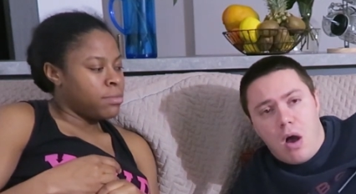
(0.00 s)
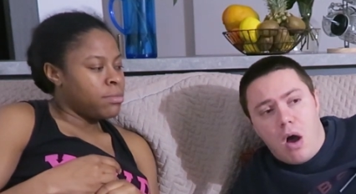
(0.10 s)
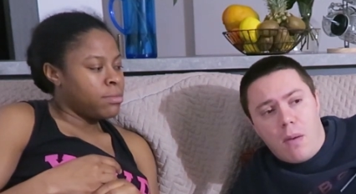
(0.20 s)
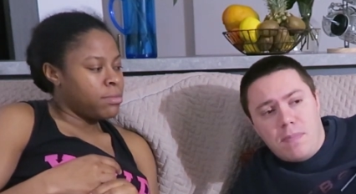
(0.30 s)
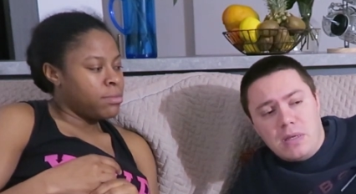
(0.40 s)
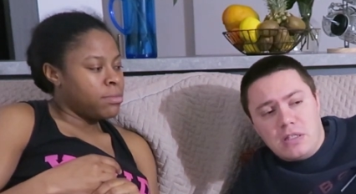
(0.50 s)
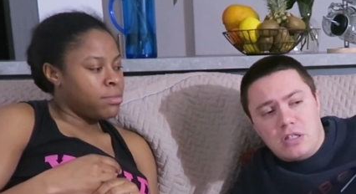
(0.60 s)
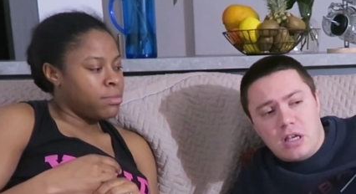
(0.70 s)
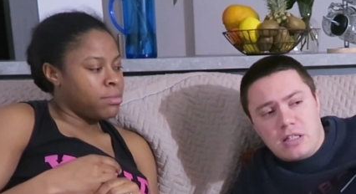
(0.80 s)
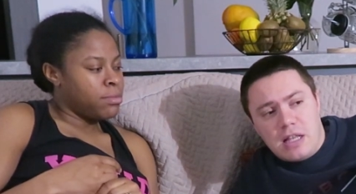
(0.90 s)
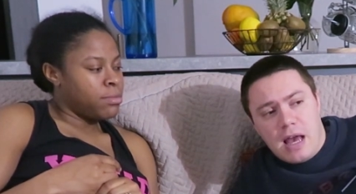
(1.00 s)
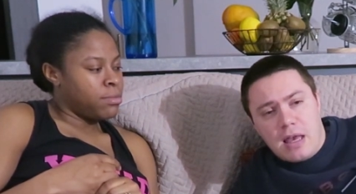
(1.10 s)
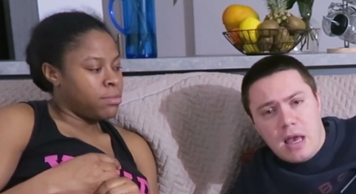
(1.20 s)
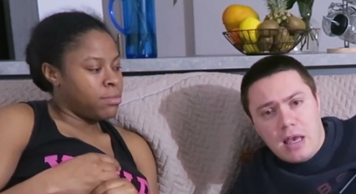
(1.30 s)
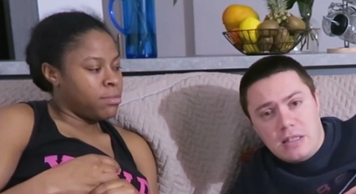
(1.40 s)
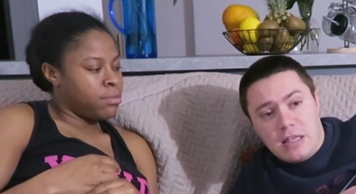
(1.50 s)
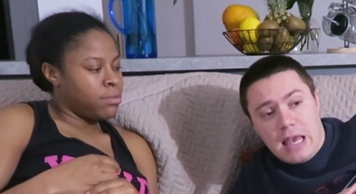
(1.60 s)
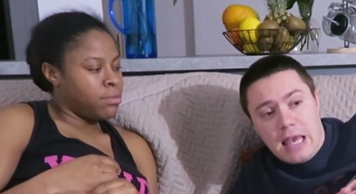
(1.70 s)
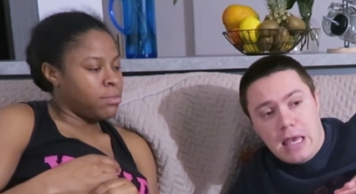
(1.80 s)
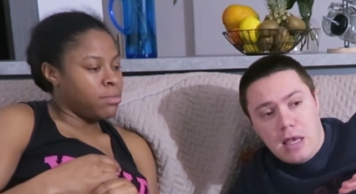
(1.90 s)
Speaker 1: Hop is just like
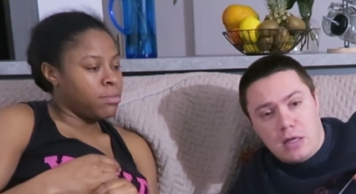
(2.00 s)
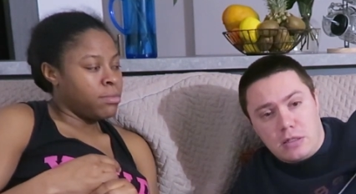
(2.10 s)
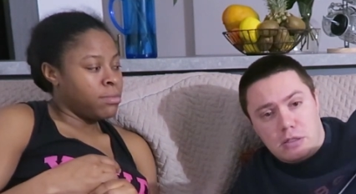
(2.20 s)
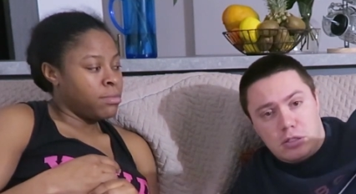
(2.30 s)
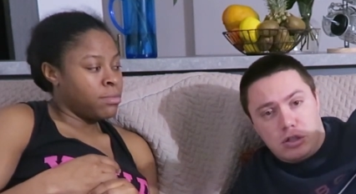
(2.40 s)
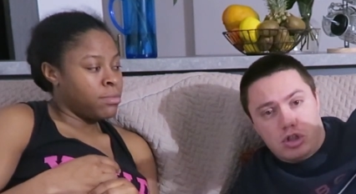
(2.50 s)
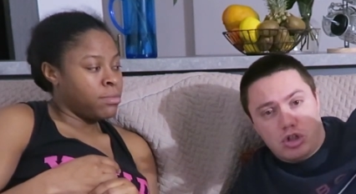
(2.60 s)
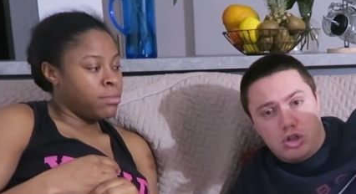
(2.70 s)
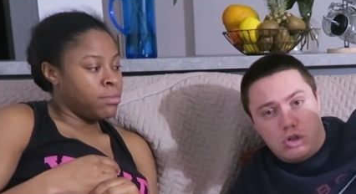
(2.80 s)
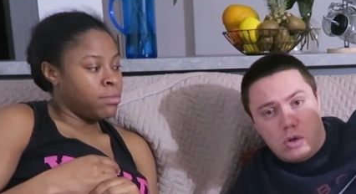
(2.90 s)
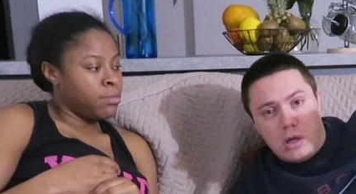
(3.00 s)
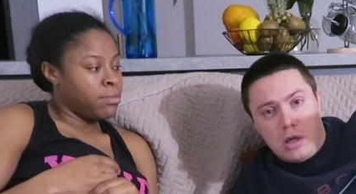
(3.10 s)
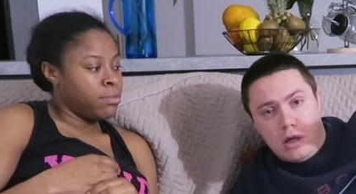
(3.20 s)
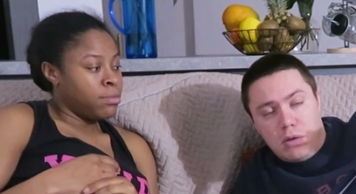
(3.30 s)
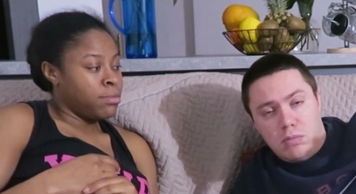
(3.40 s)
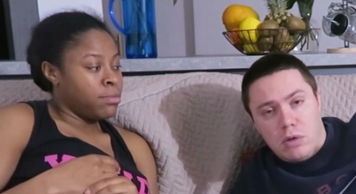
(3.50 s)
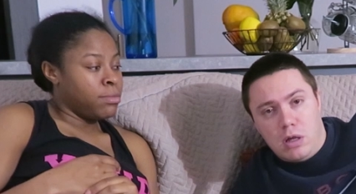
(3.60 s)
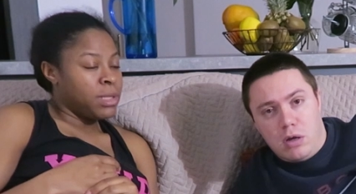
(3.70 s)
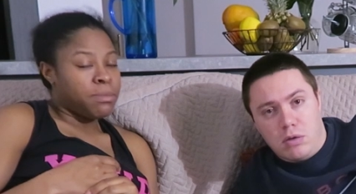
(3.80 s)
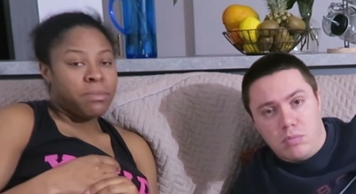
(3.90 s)
is
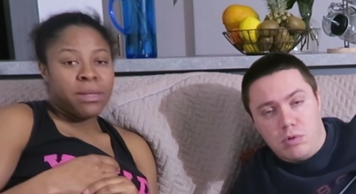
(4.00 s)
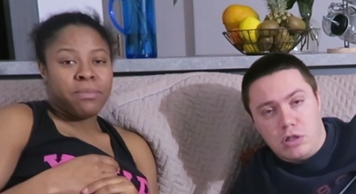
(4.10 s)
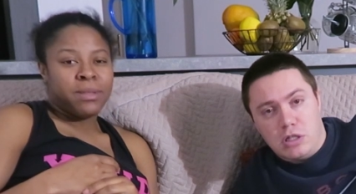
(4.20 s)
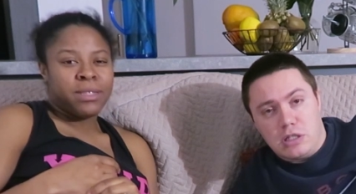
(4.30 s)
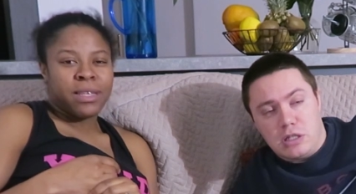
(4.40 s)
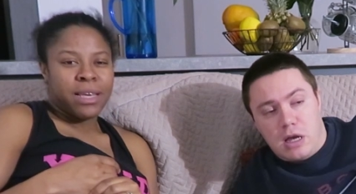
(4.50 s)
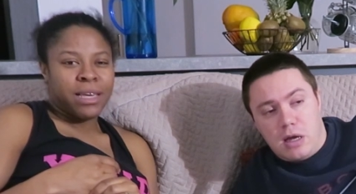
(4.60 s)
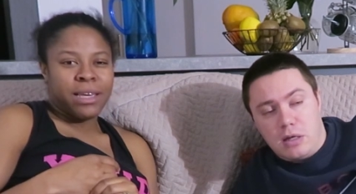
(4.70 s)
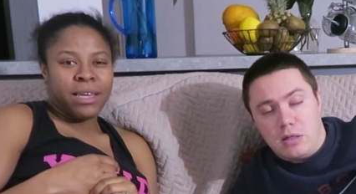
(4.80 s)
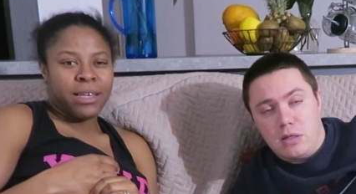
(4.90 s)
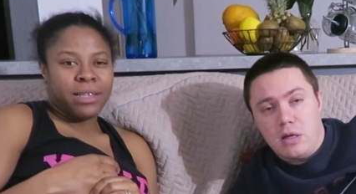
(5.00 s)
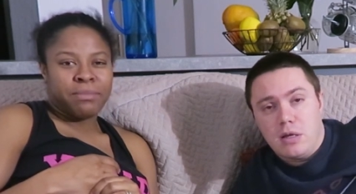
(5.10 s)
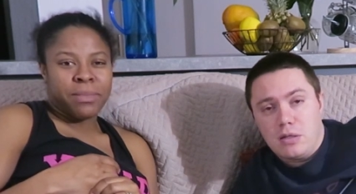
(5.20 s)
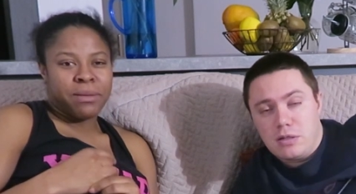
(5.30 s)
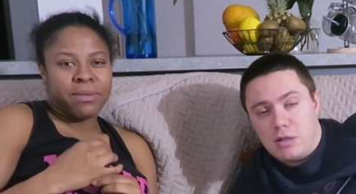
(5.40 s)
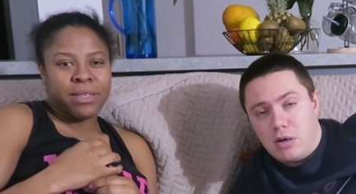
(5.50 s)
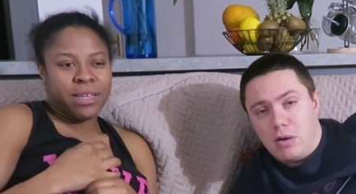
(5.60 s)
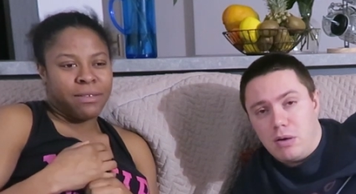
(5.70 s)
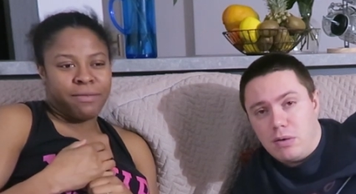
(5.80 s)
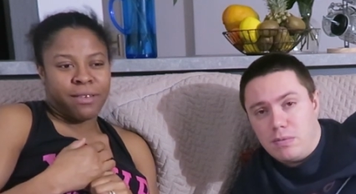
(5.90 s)
extremely on the British say, side. If so,
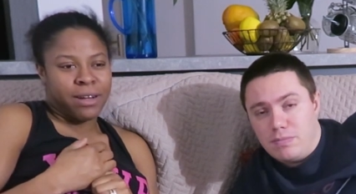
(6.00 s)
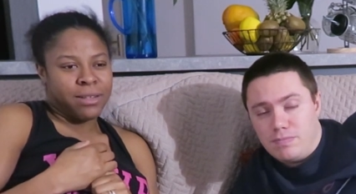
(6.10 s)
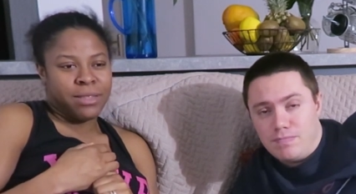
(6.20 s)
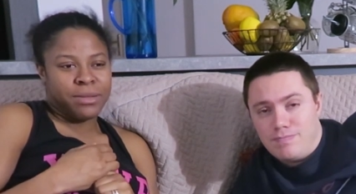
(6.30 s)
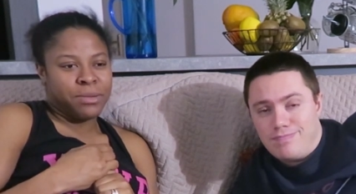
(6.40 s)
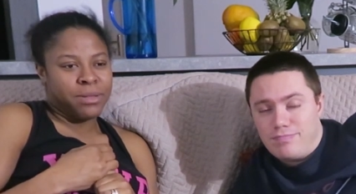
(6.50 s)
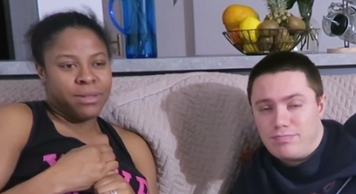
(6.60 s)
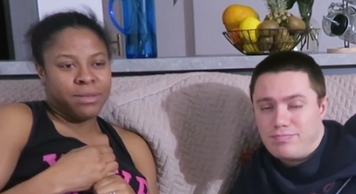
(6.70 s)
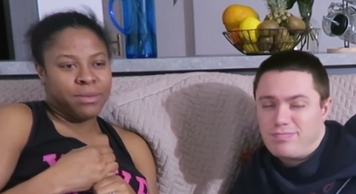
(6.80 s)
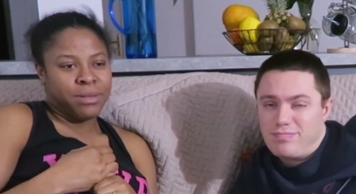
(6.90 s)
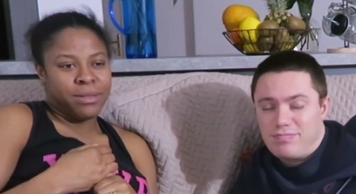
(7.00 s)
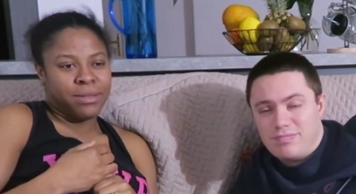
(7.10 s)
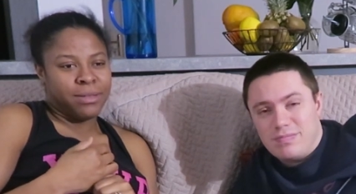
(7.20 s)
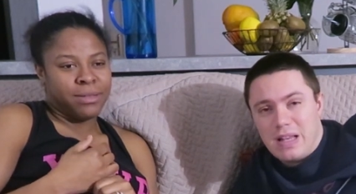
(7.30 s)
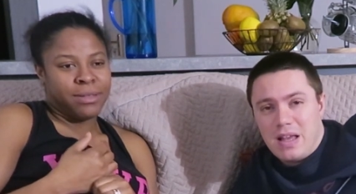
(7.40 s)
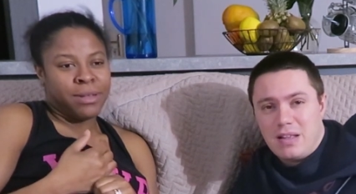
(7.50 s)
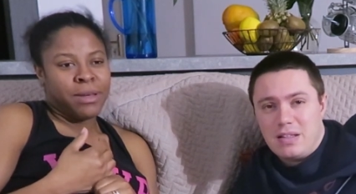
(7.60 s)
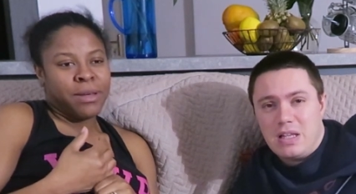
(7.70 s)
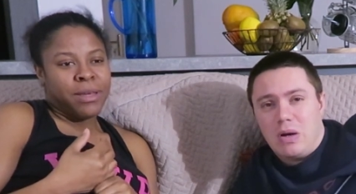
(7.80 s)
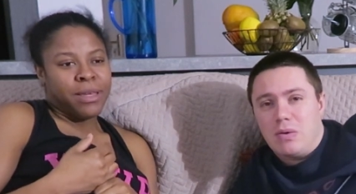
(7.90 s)
say in
Speaker 2: France you would you wouldn't
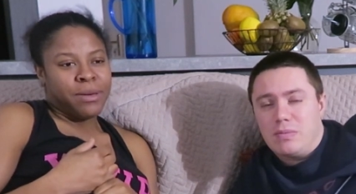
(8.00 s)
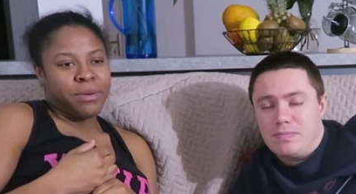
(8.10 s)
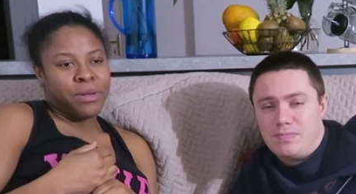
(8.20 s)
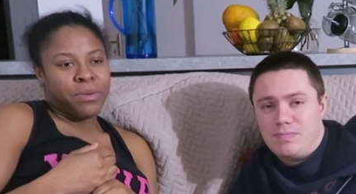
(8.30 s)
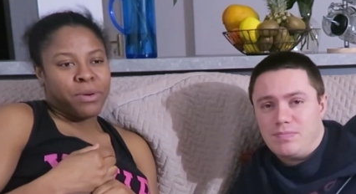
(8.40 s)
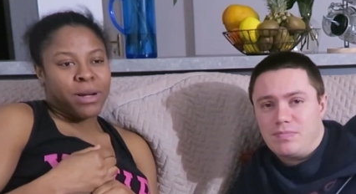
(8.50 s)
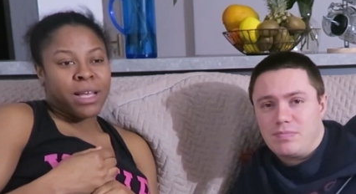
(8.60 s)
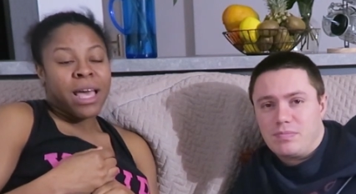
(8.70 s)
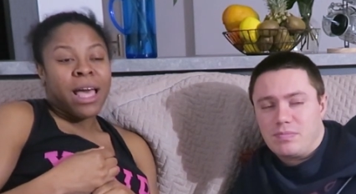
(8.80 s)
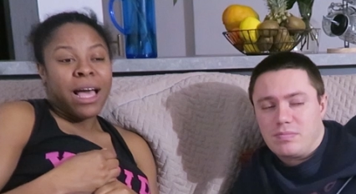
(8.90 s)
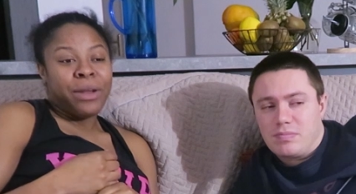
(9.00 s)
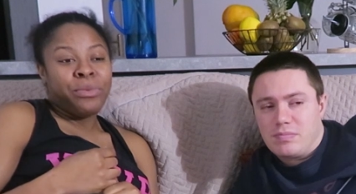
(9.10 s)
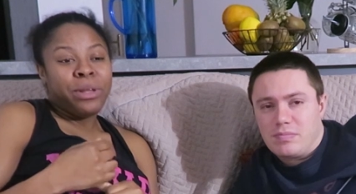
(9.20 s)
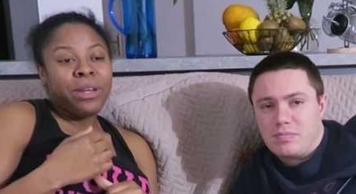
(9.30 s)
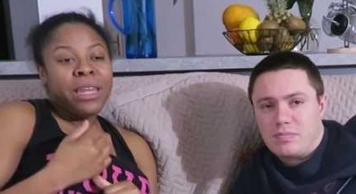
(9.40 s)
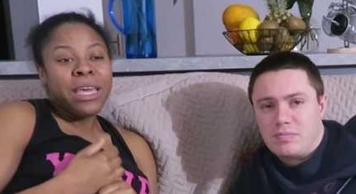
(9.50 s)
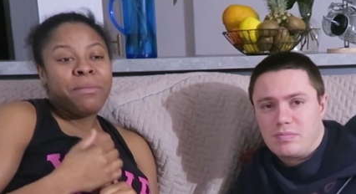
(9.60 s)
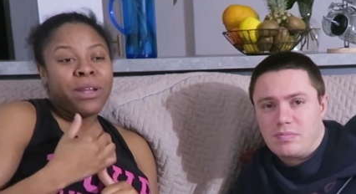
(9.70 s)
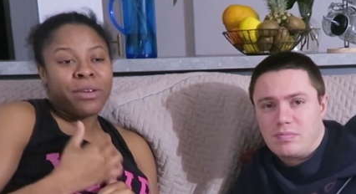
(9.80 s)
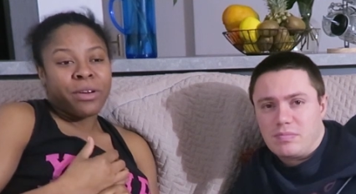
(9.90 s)
no it wouldn't work. And with
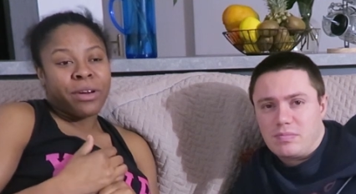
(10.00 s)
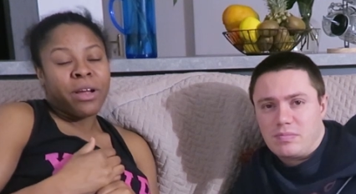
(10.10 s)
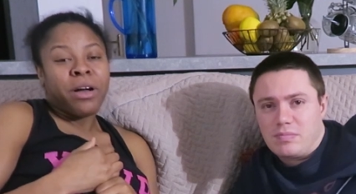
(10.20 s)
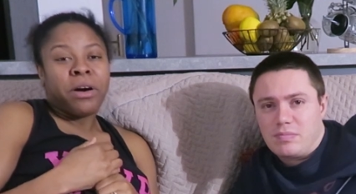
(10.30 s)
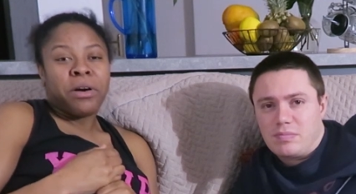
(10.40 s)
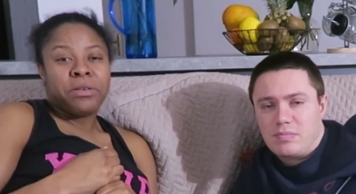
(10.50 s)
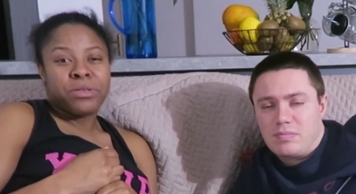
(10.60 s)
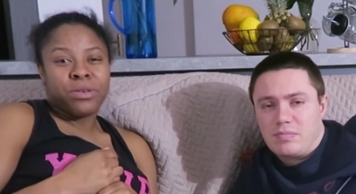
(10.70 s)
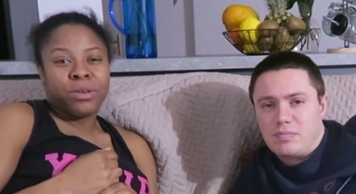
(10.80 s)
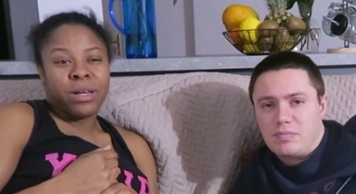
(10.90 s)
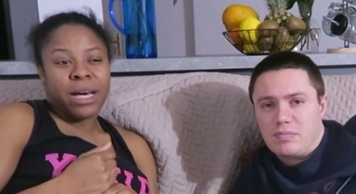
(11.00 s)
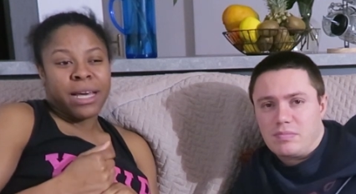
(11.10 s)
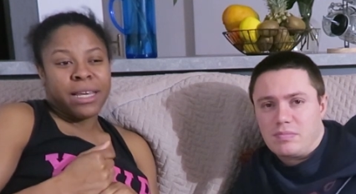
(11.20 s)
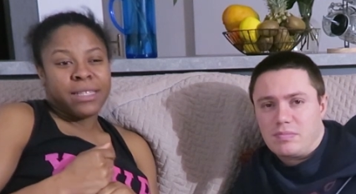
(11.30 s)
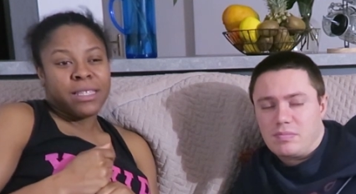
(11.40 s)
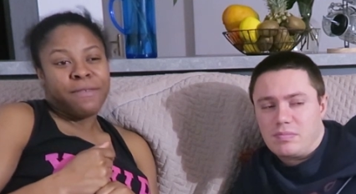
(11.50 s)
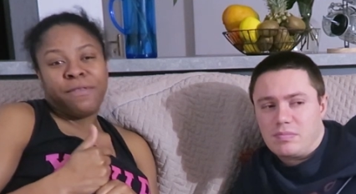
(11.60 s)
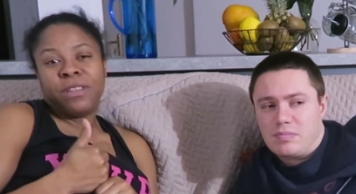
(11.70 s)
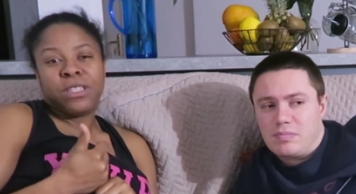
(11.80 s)
naming her also guys, if